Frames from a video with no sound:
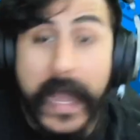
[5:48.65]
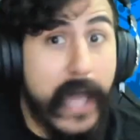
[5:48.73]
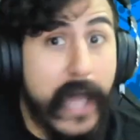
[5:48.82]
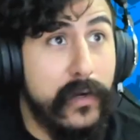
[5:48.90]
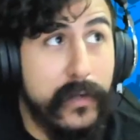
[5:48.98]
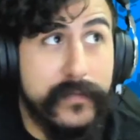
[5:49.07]

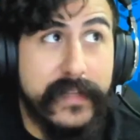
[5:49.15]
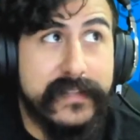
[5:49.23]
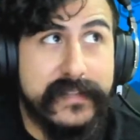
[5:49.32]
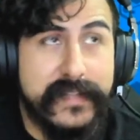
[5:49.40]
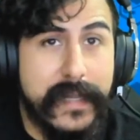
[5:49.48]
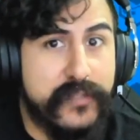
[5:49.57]
I don't know if that's the
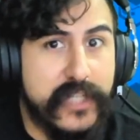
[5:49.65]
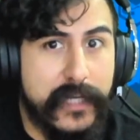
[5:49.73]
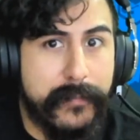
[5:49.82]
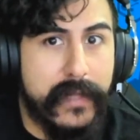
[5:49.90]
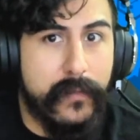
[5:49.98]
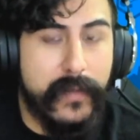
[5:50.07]
same chick,
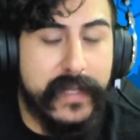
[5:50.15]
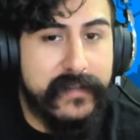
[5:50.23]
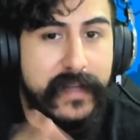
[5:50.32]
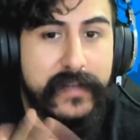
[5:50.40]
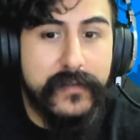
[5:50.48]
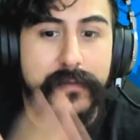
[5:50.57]
by the way, because
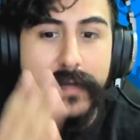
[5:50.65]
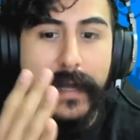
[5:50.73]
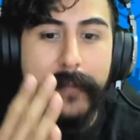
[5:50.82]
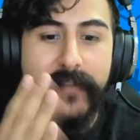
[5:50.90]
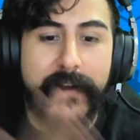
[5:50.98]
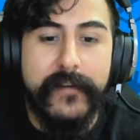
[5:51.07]

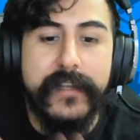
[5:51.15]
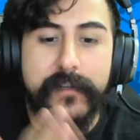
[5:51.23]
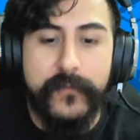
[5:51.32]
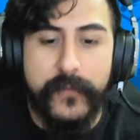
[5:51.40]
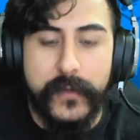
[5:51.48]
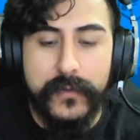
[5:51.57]
I'm very
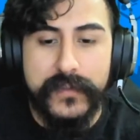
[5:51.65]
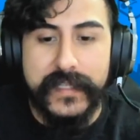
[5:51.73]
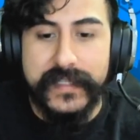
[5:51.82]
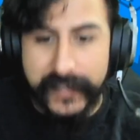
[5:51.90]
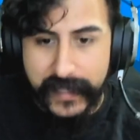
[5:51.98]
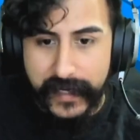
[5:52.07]
confused
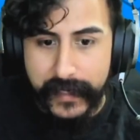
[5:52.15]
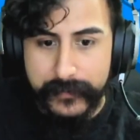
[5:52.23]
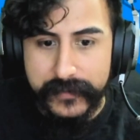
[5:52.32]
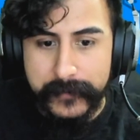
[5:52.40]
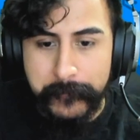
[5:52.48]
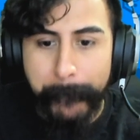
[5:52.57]
at
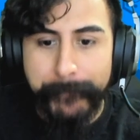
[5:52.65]
times